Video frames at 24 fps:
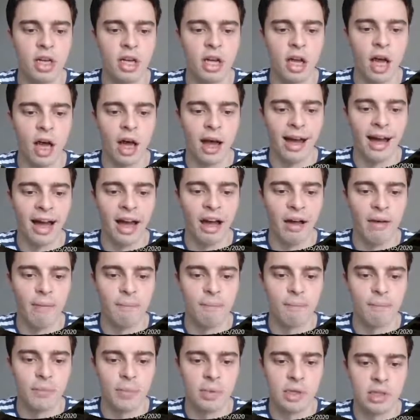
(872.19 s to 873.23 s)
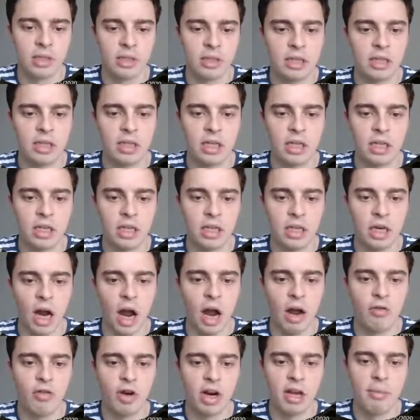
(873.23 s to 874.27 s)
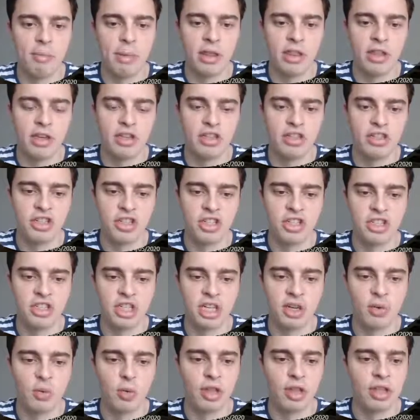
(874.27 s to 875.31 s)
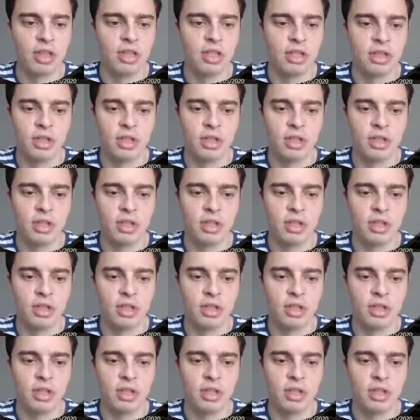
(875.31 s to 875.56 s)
I recommend that you just stick with